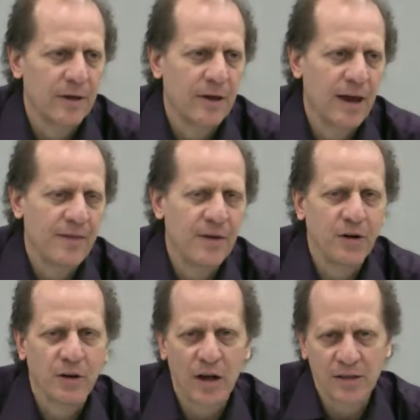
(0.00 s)
And there
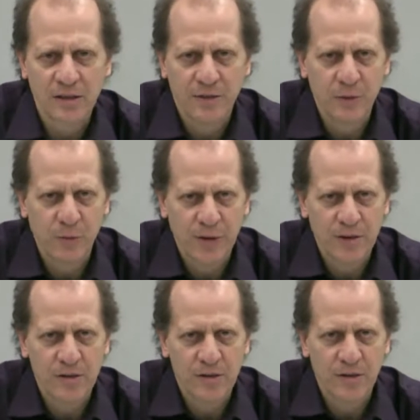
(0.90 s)
are lots of different
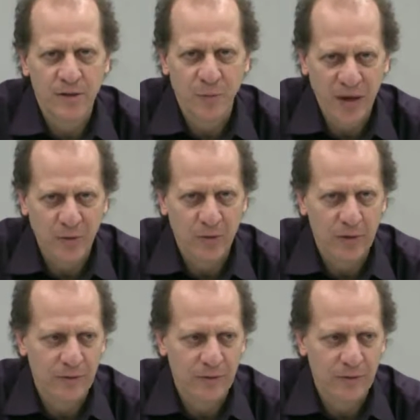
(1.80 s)
ways to have pain relief.